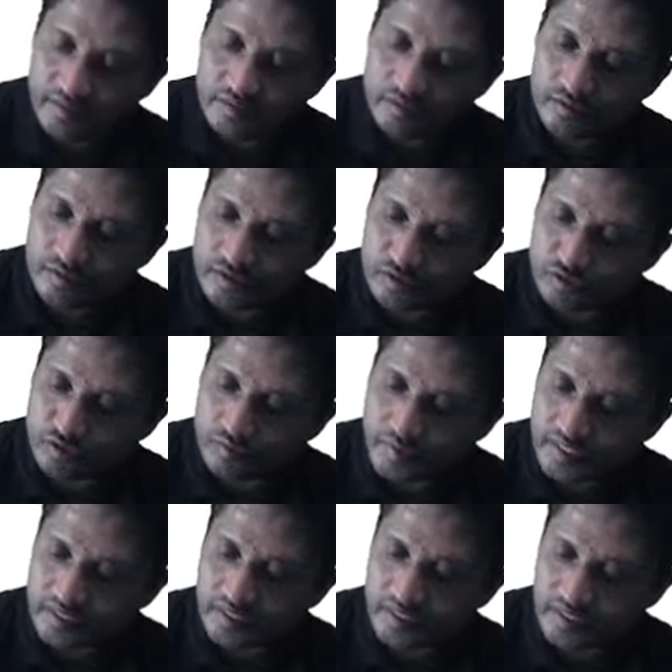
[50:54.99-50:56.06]
This is 2
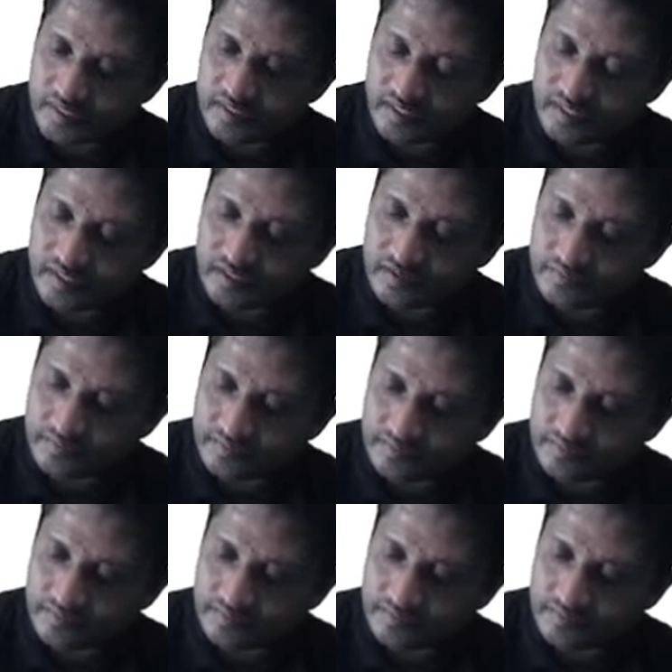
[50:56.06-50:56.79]
by 36,